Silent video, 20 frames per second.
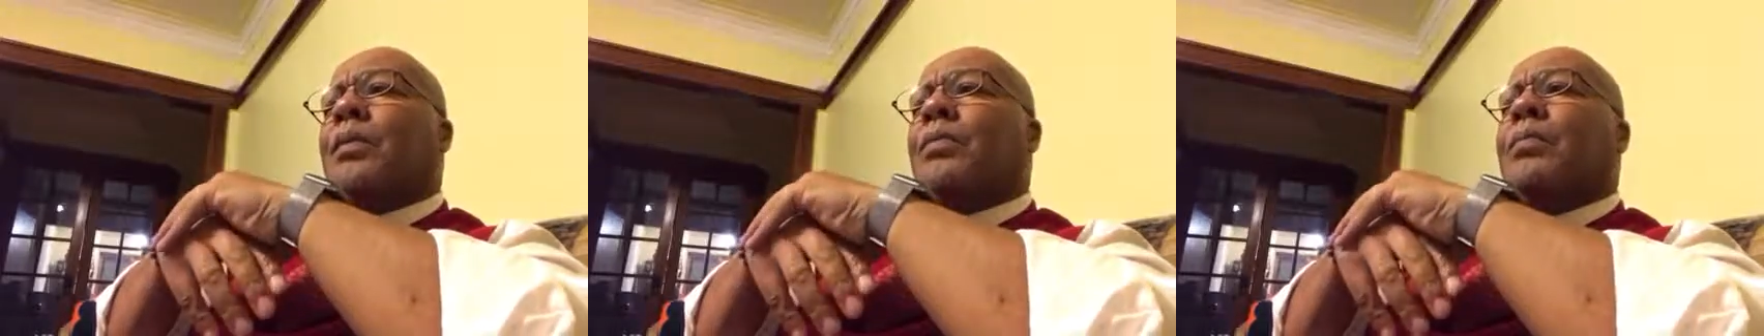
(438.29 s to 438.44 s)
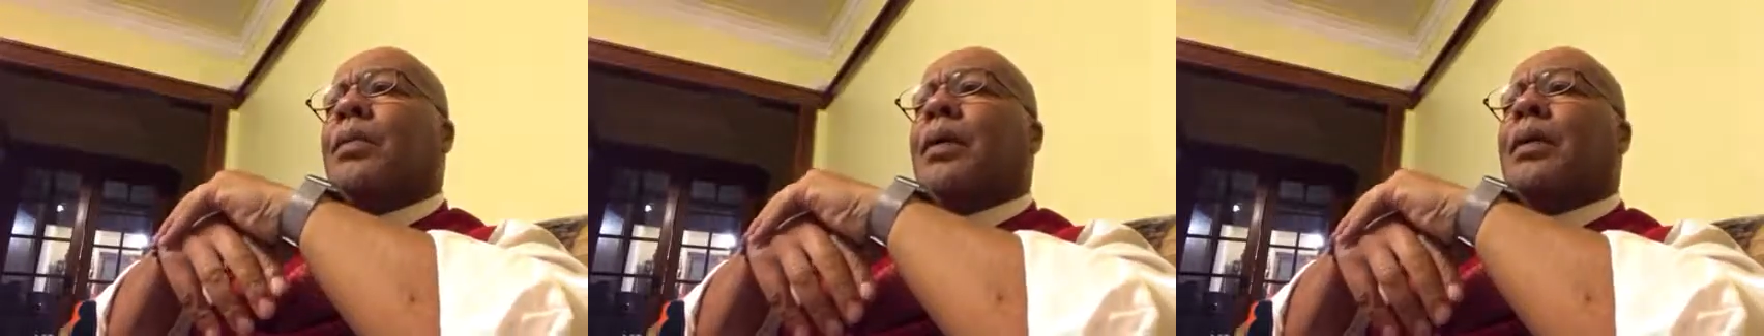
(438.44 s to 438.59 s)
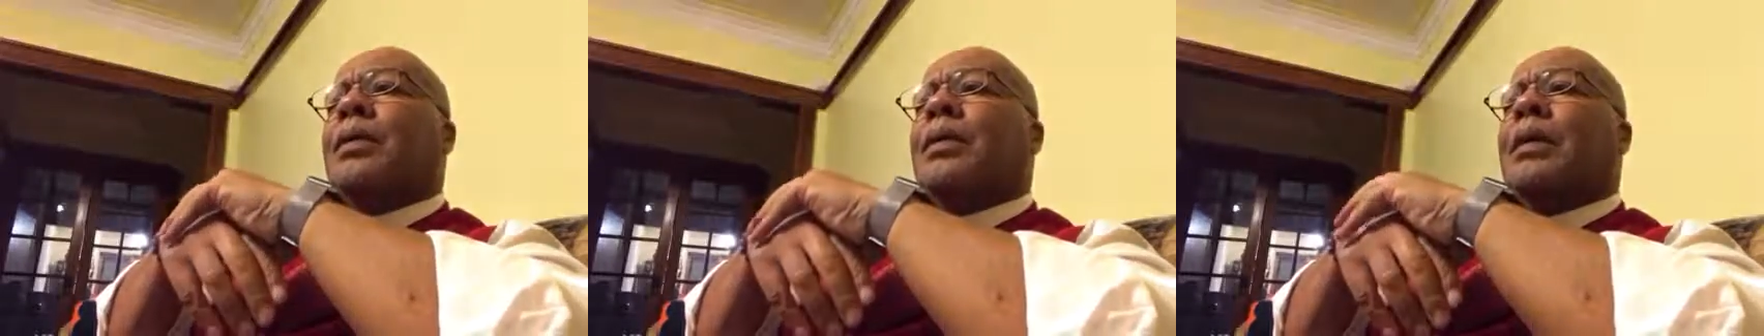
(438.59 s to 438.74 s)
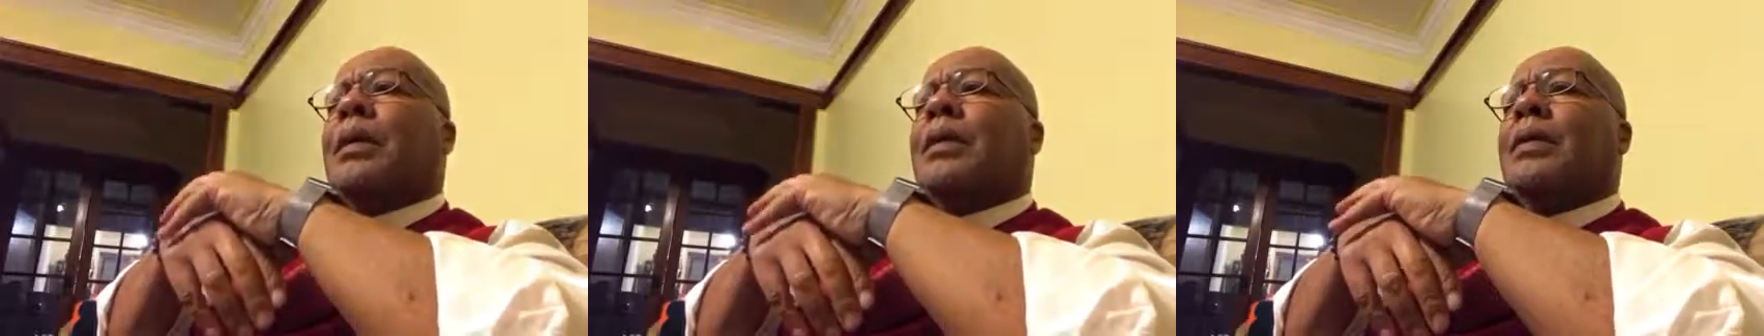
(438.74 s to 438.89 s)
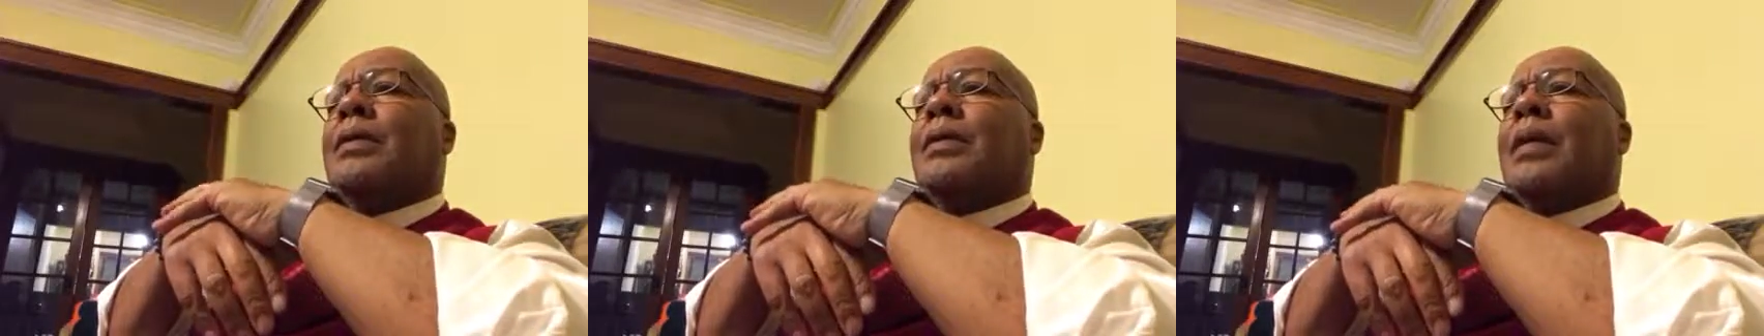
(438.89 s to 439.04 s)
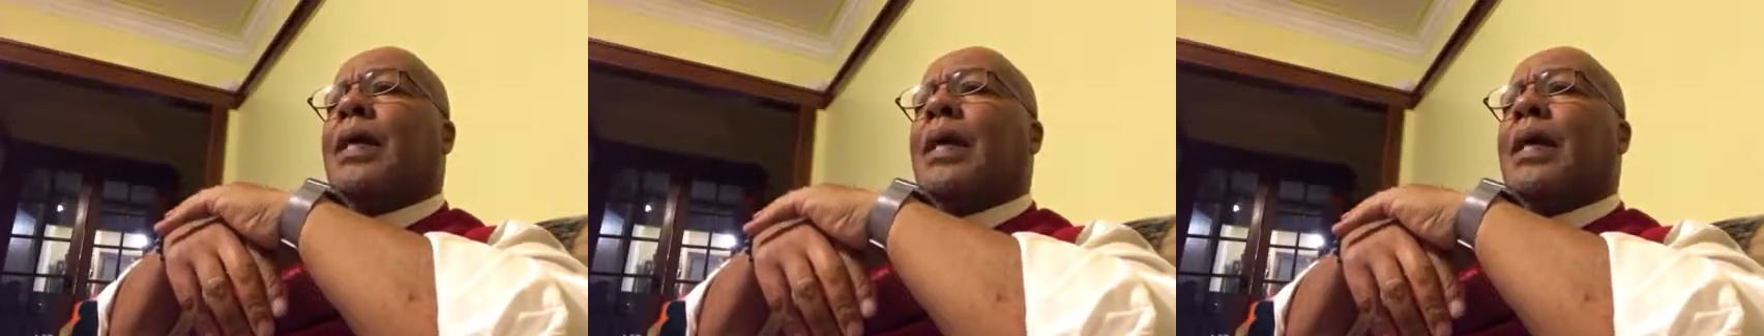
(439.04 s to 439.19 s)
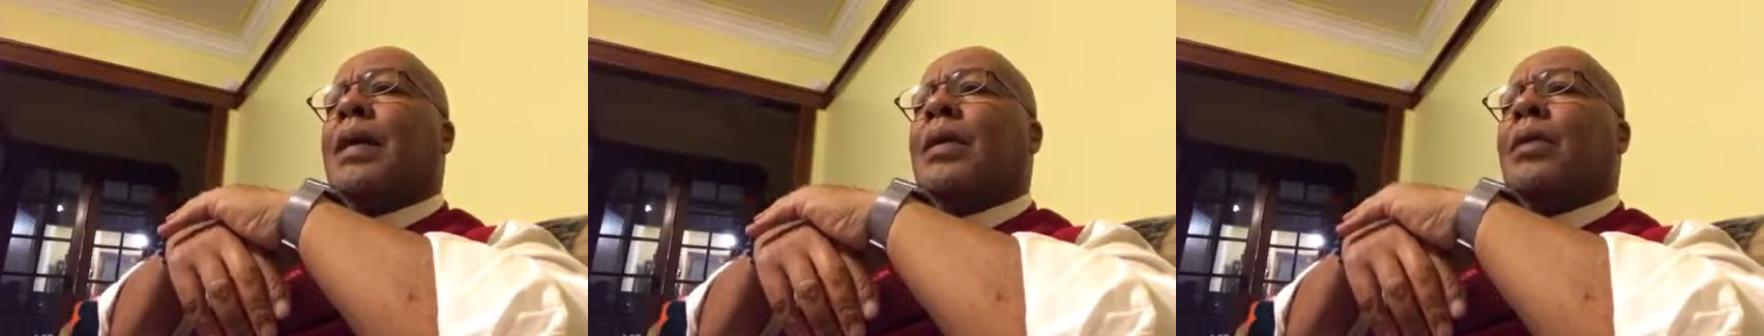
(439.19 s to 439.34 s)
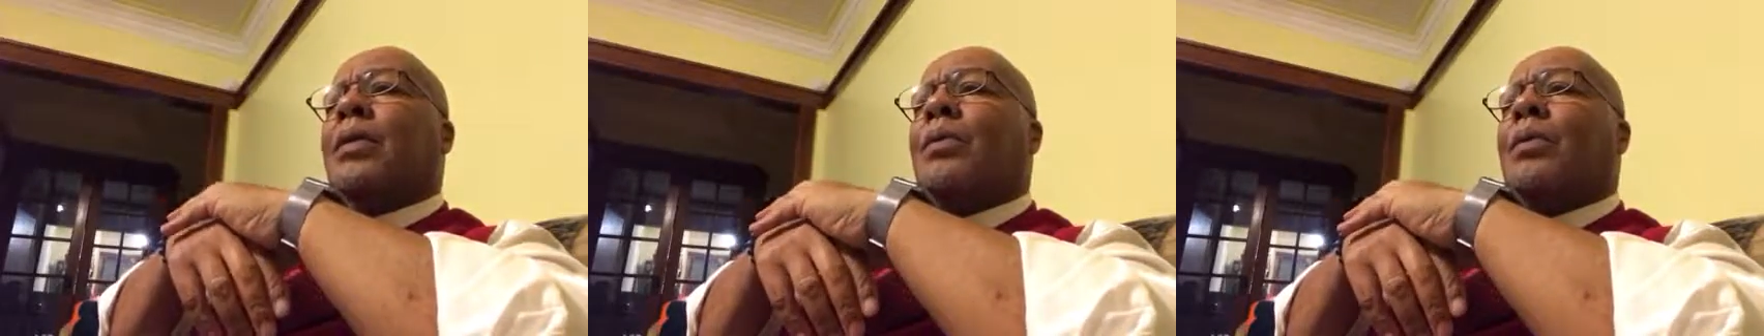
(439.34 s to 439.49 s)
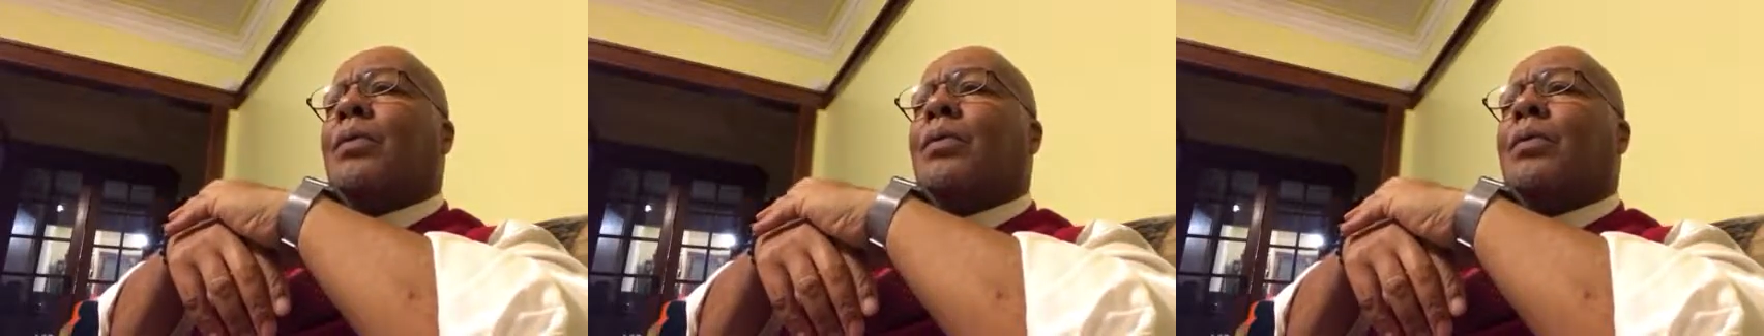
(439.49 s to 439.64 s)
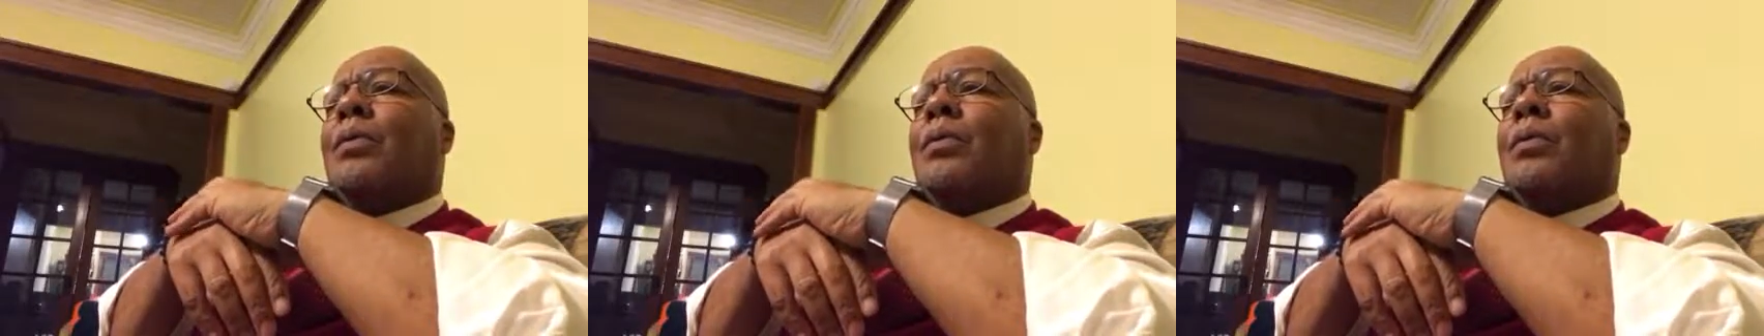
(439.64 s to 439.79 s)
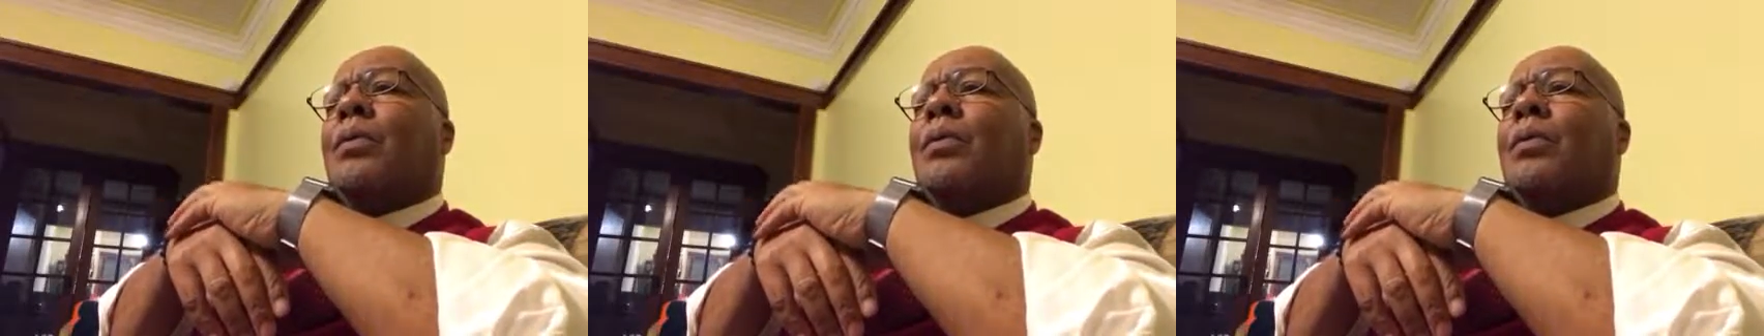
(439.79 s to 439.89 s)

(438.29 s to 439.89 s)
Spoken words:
about is how